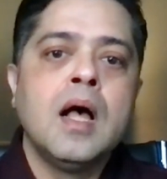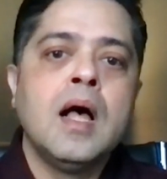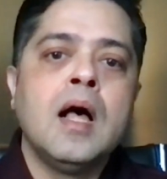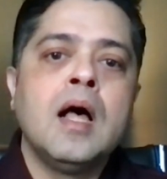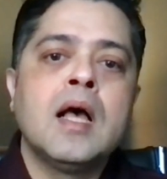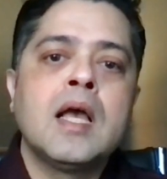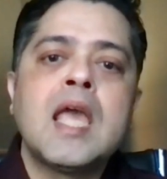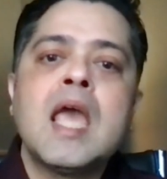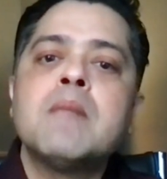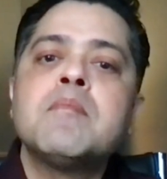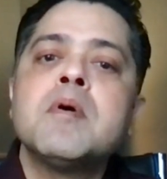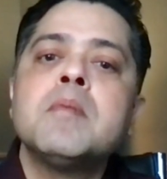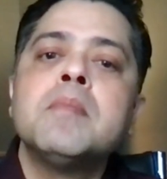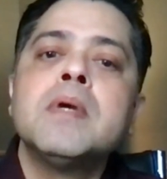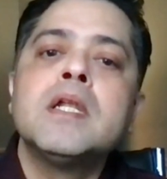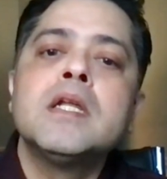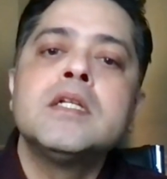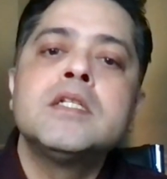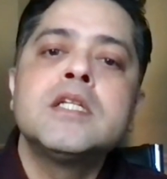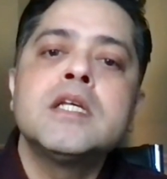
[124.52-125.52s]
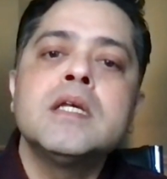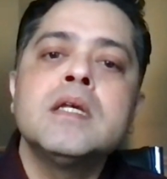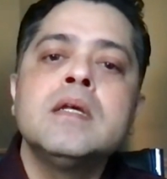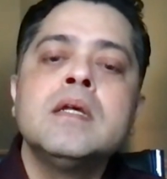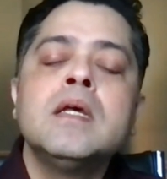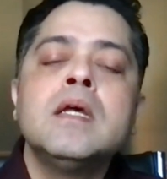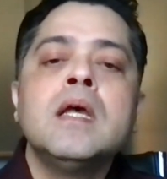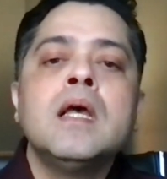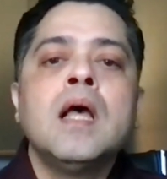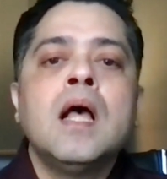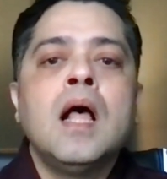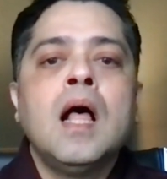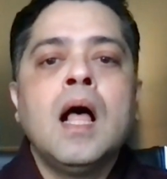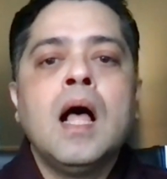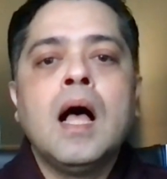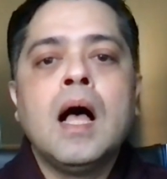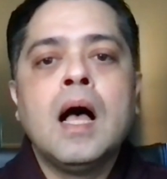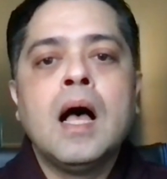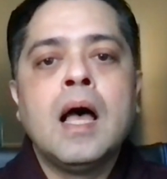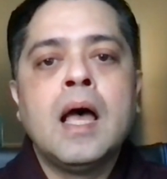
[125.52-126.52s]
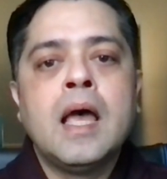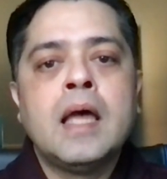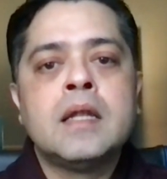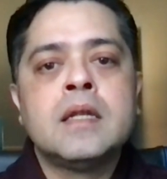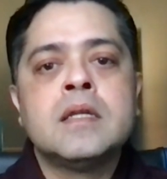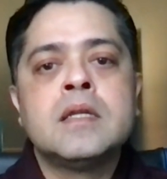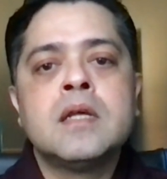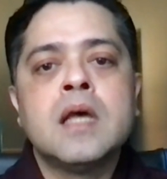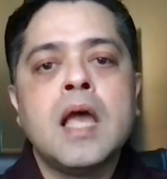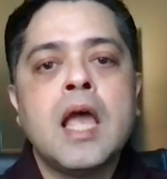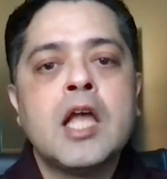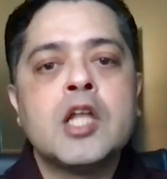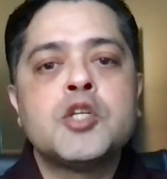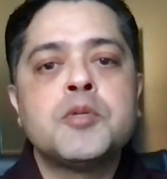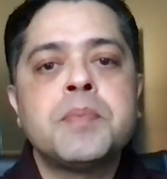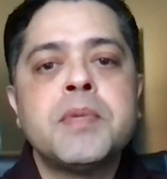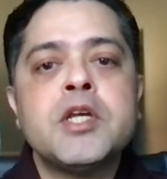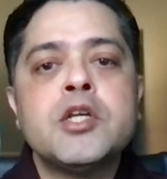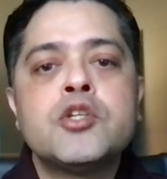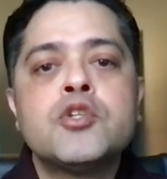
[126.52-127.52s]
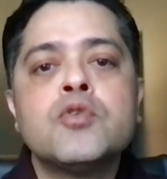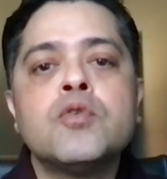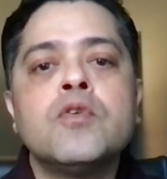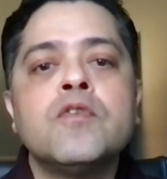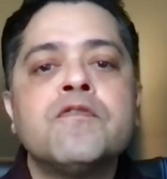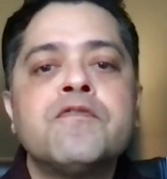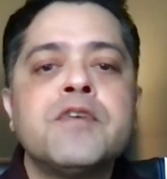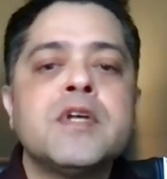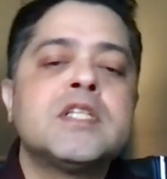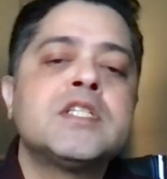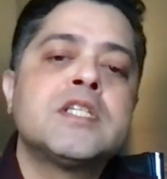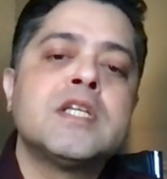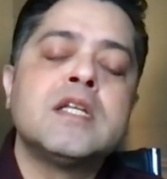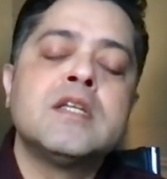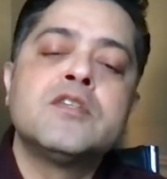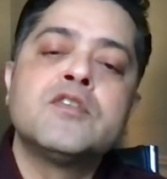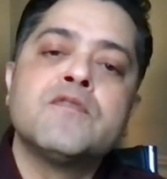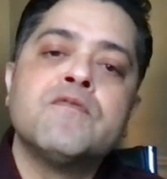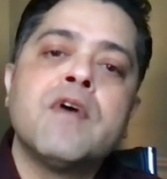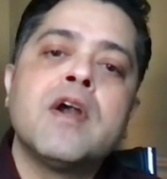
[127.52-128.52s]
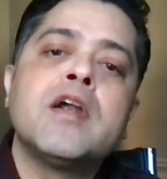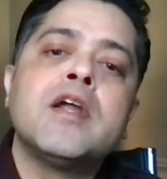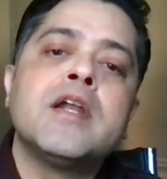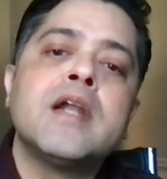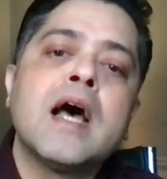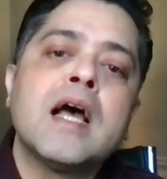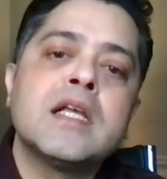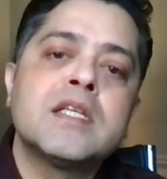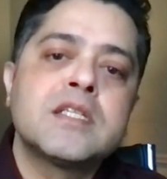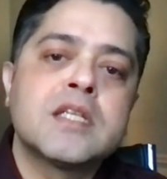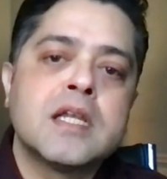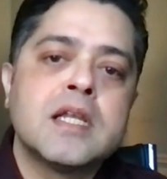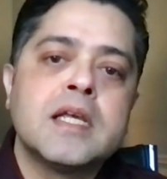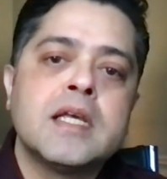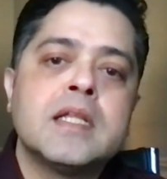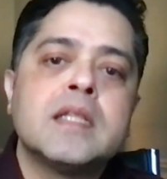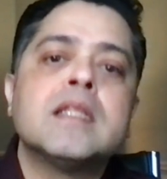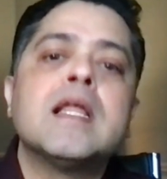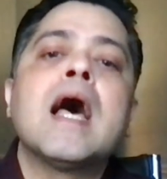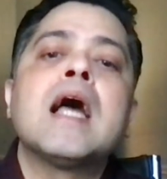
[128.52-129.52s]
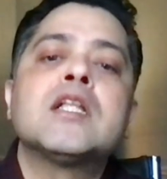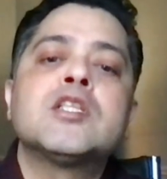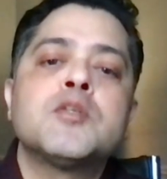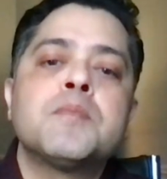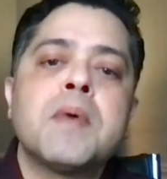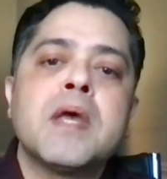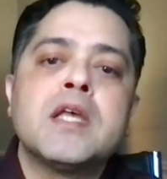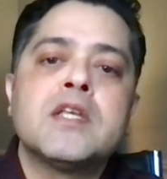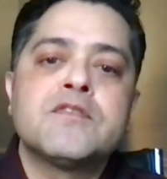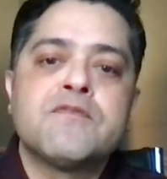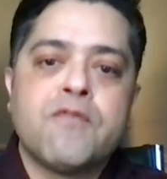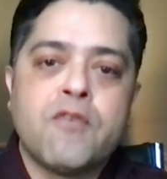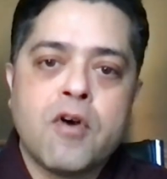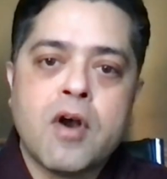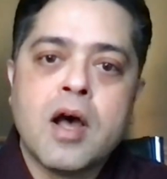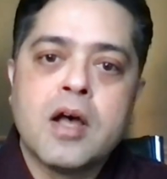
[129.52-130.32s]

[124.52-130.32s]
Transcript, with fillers: uh, capability, uh, and HP tool fits into very nicely in that space for